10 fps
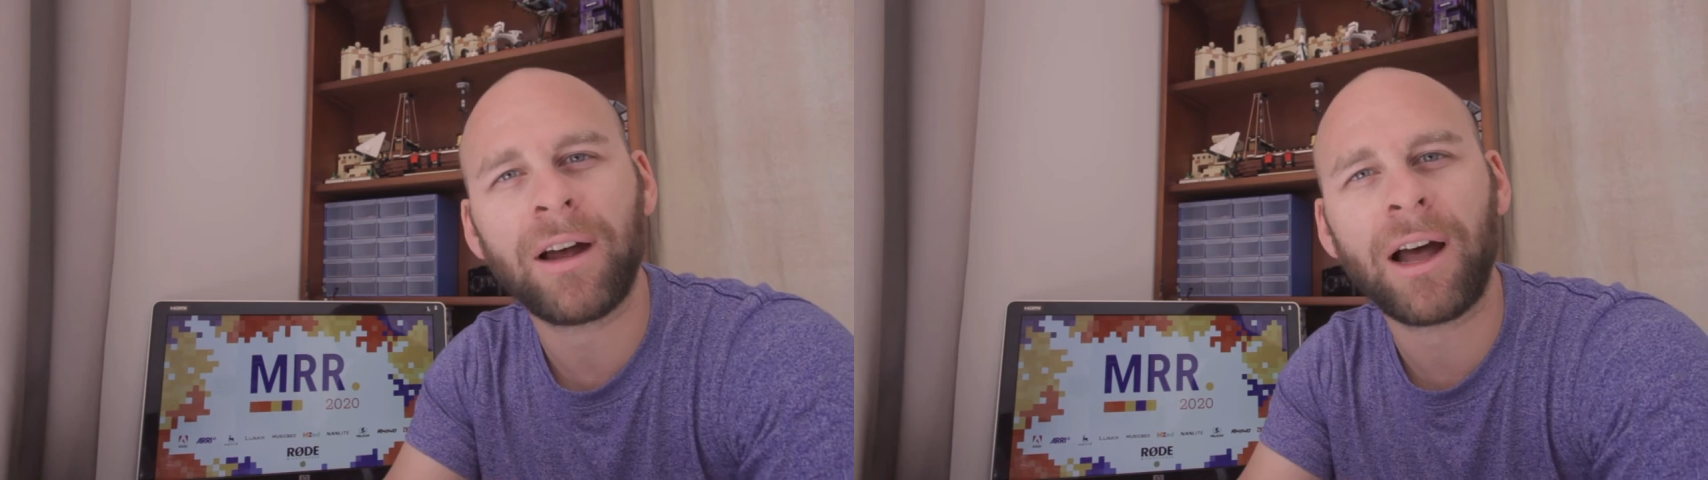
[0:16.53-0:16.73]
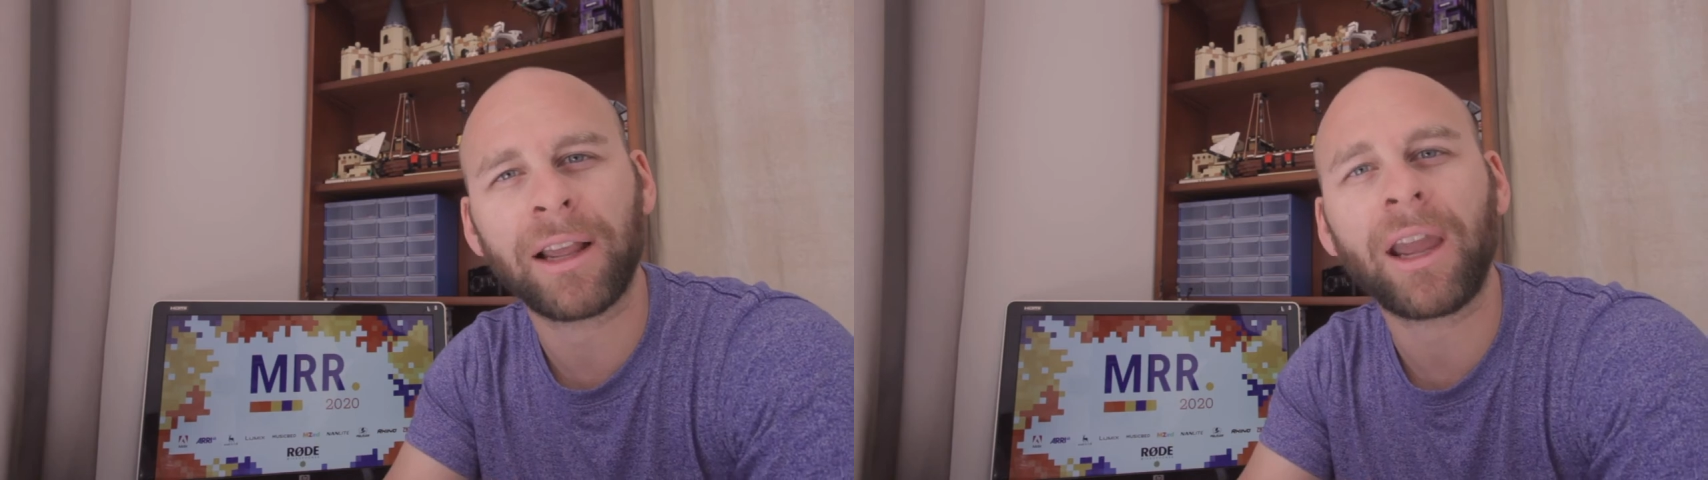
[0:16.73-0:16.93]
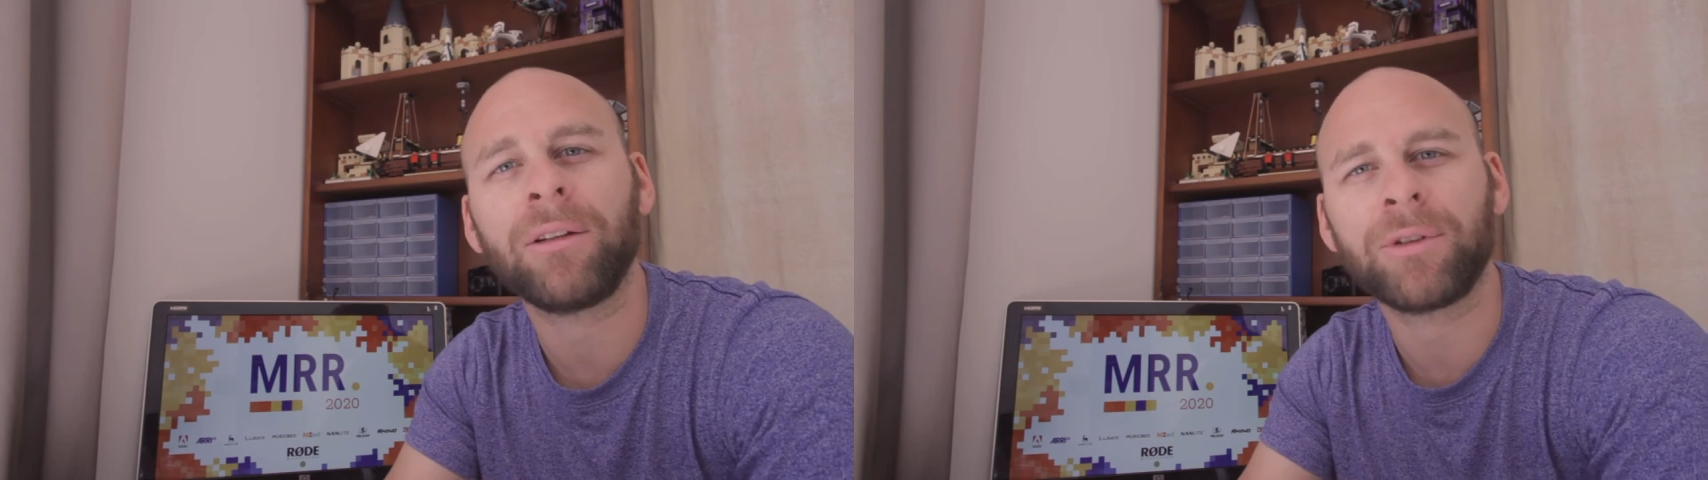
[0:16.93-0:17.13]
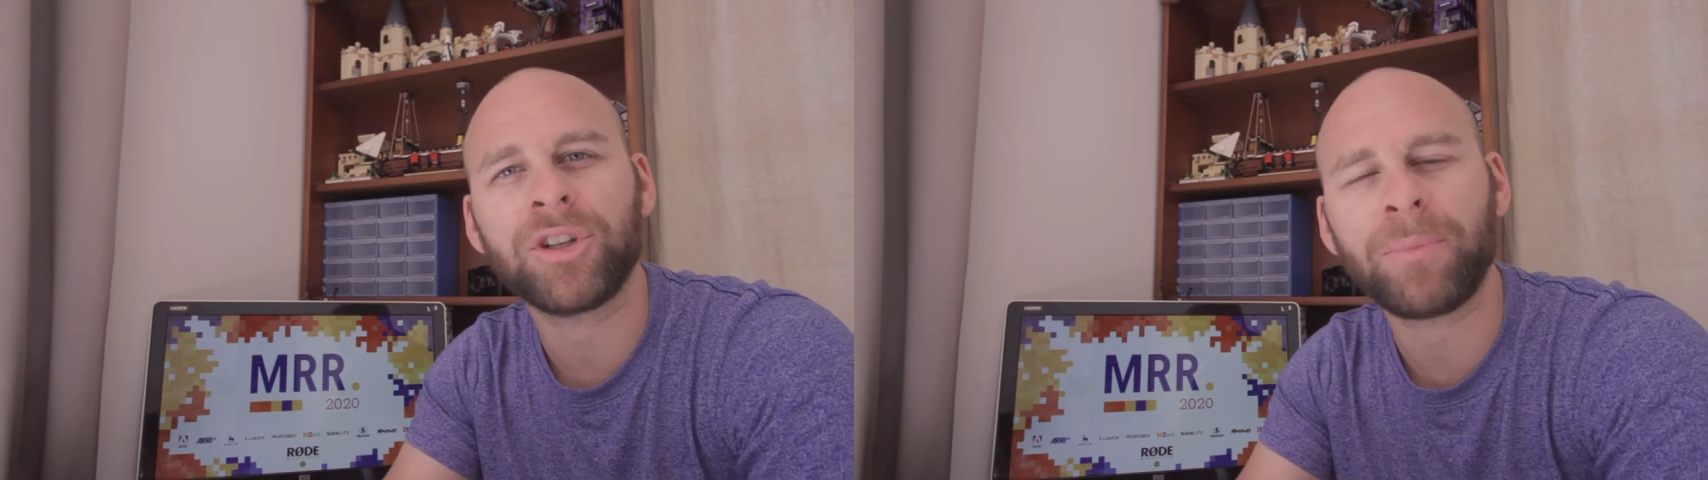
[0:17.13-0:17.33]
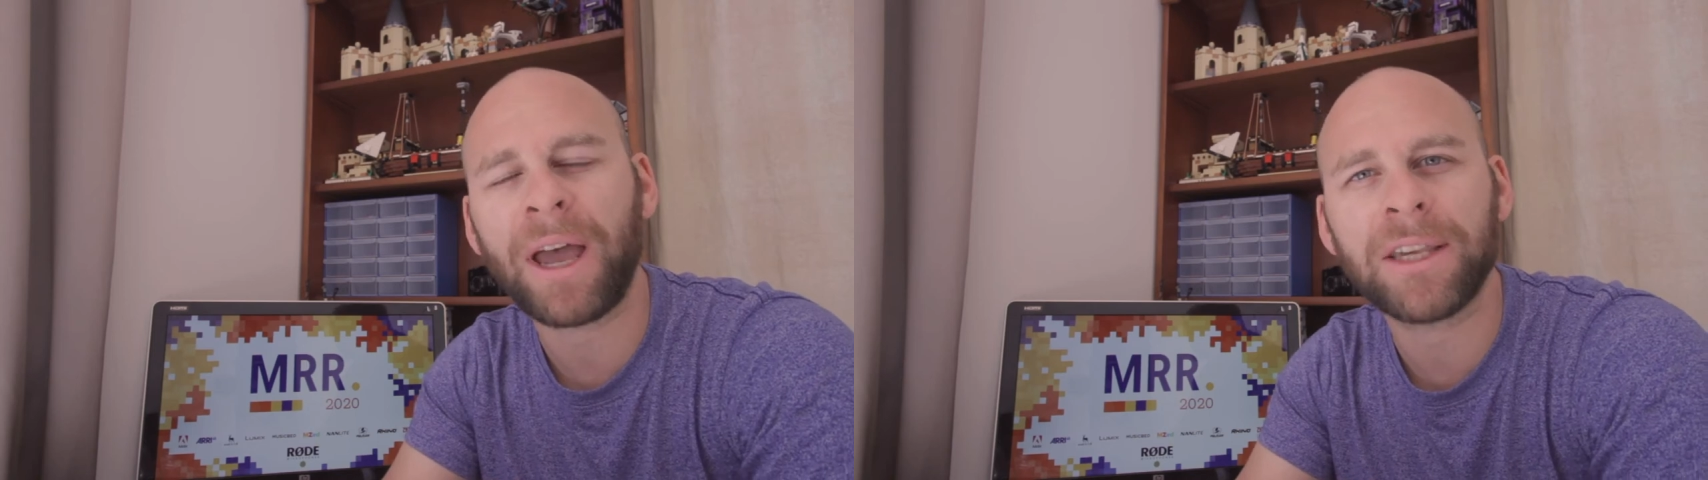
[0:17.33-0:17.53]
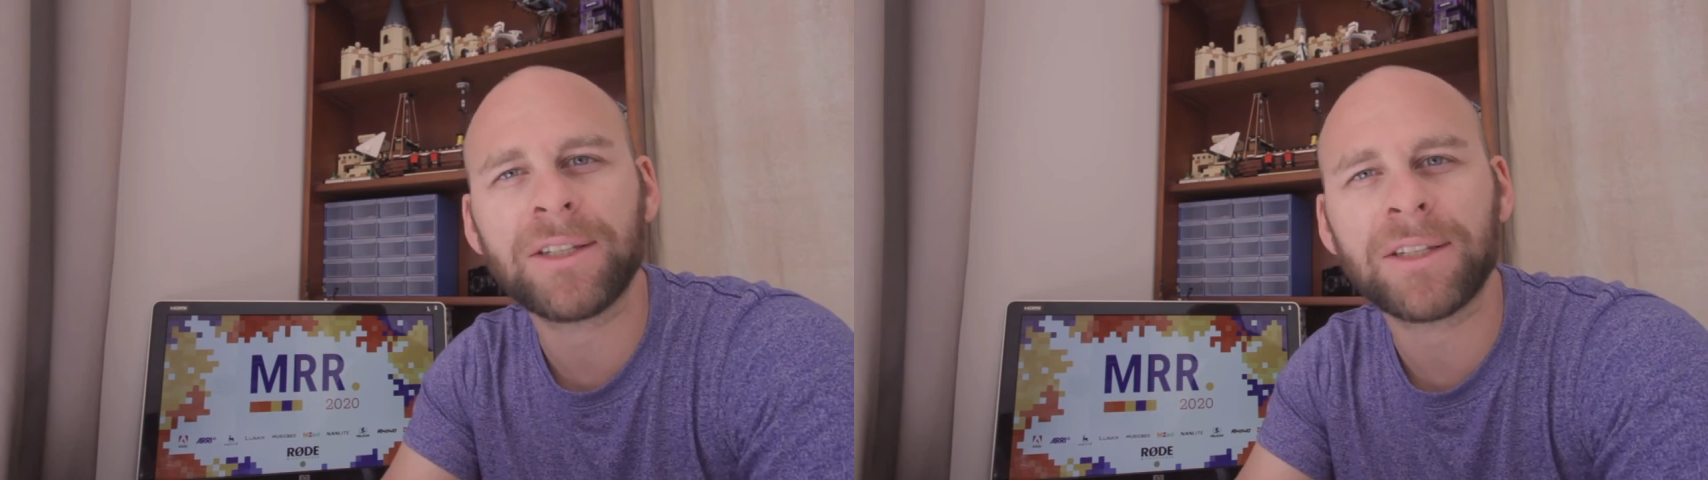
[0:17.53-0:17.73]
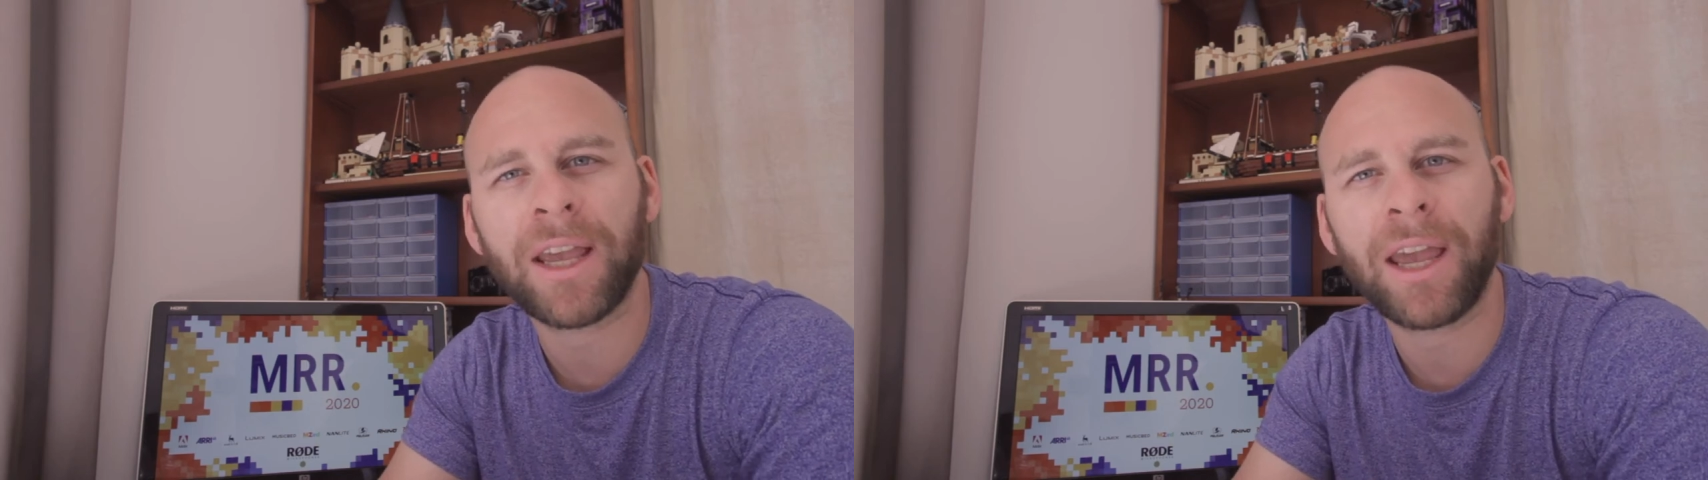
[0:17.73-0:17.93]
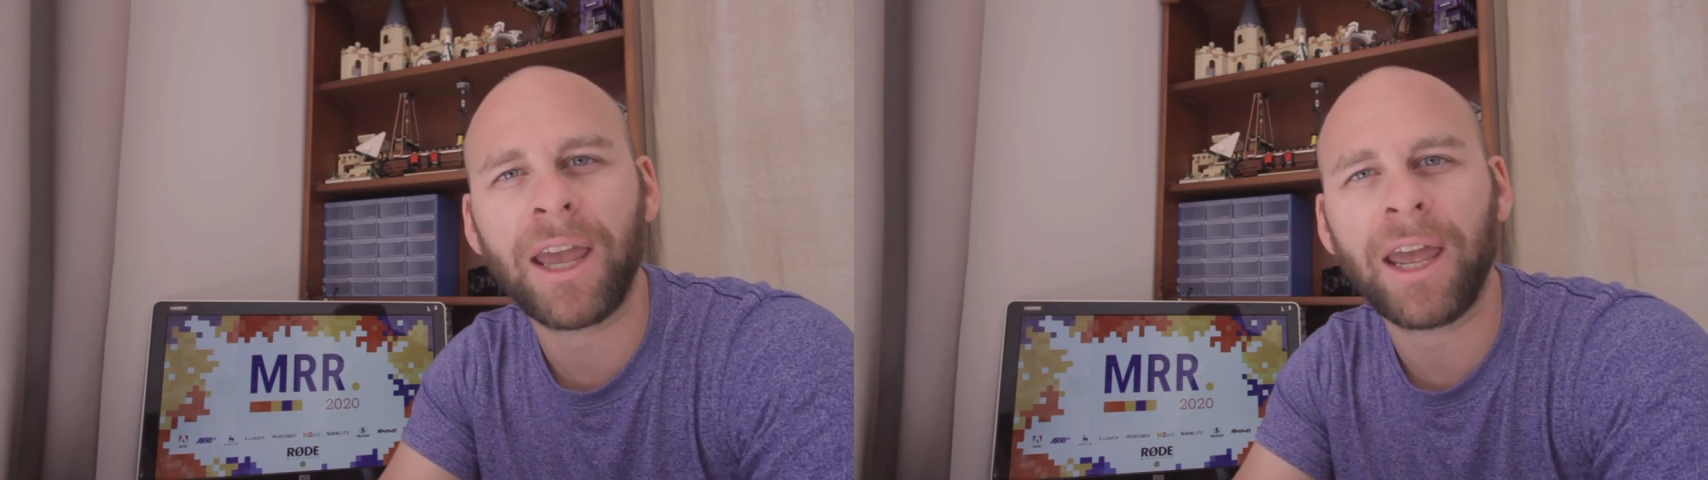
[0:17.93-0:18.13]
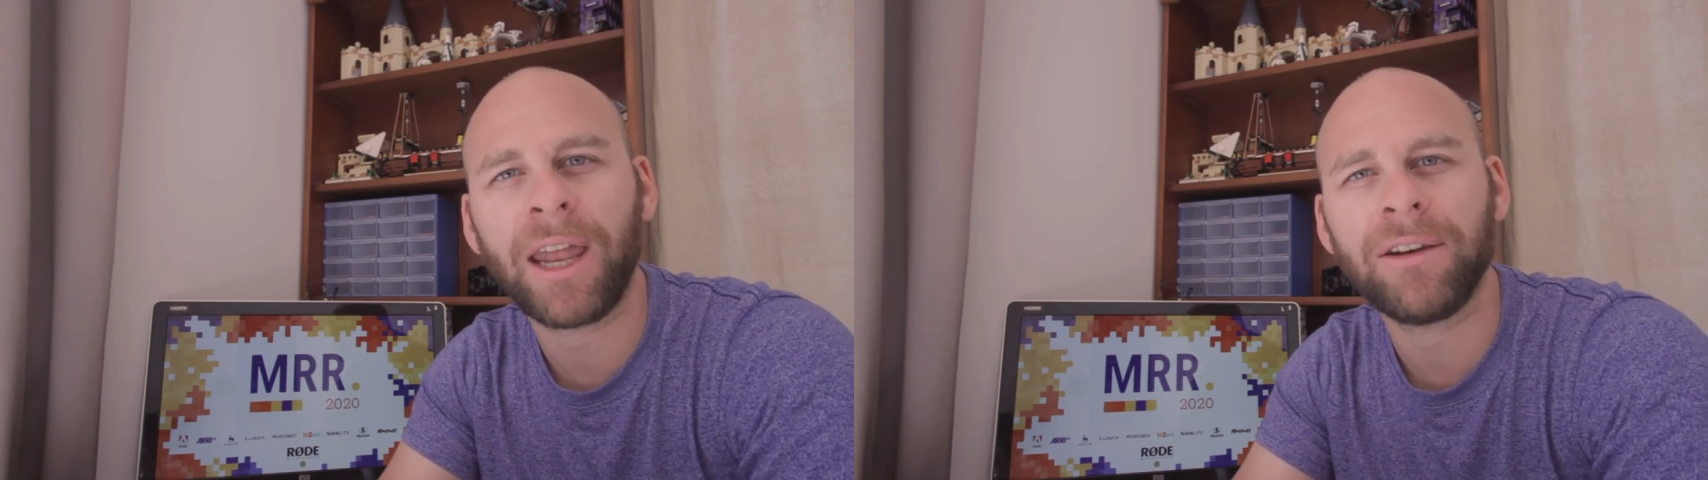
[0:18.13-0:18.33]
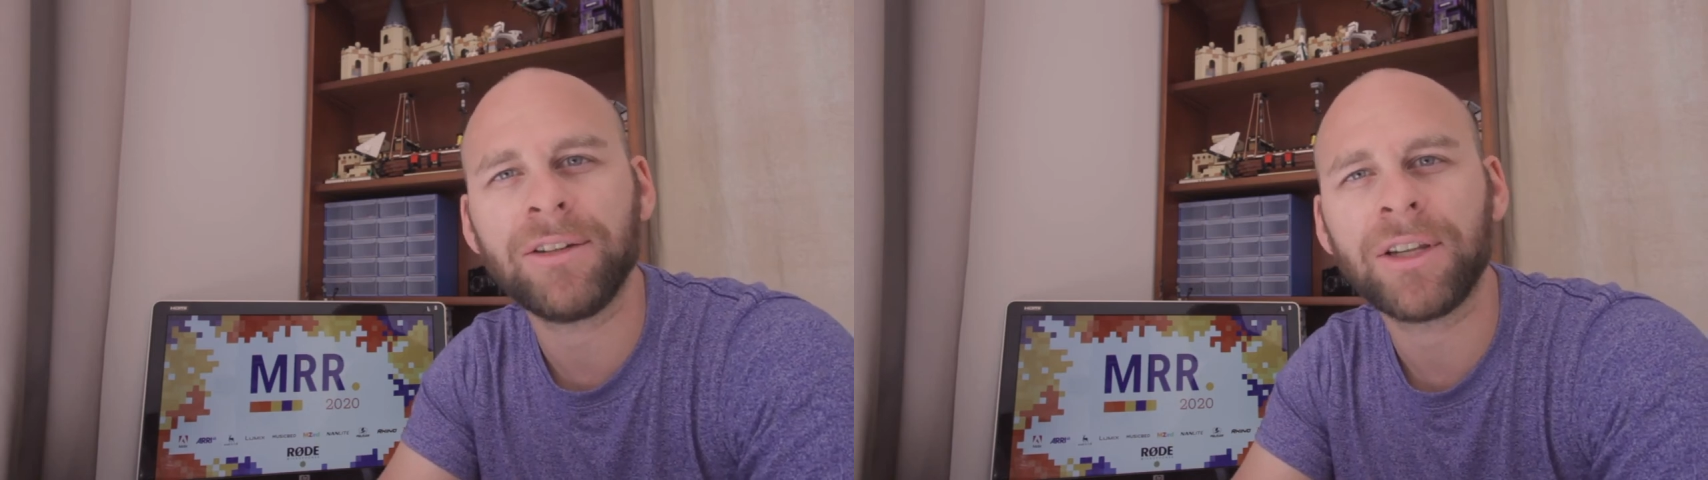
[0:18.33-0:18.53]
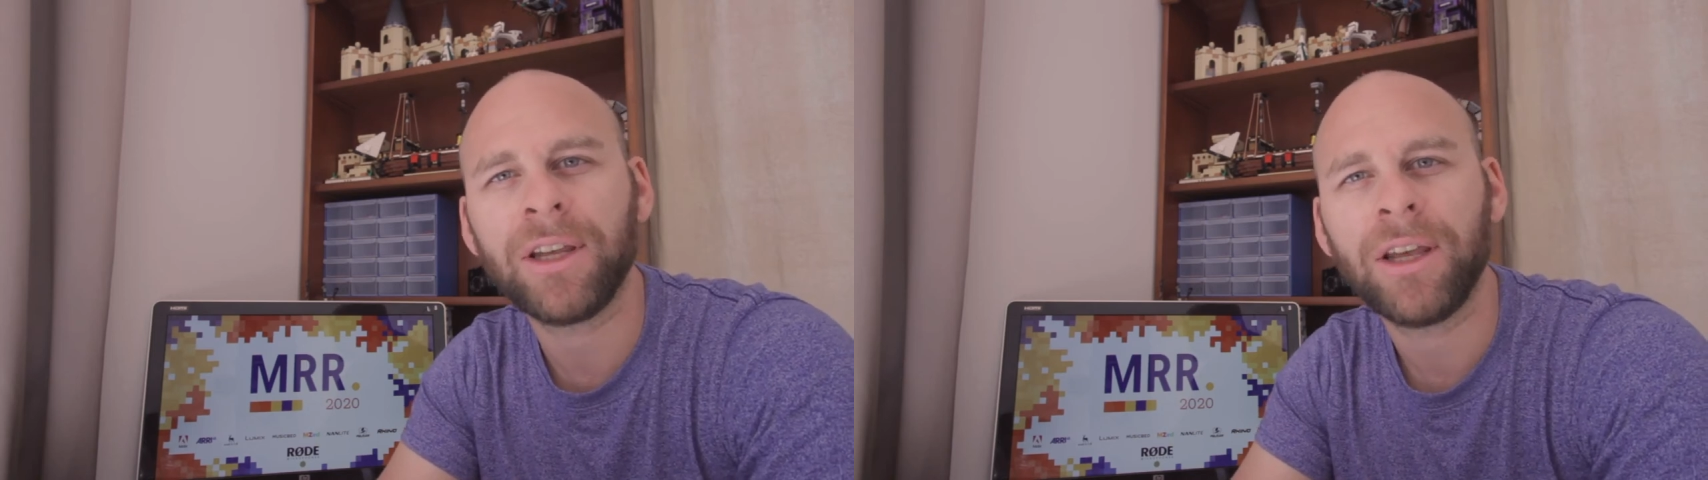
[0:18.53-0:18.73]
art gallery space, and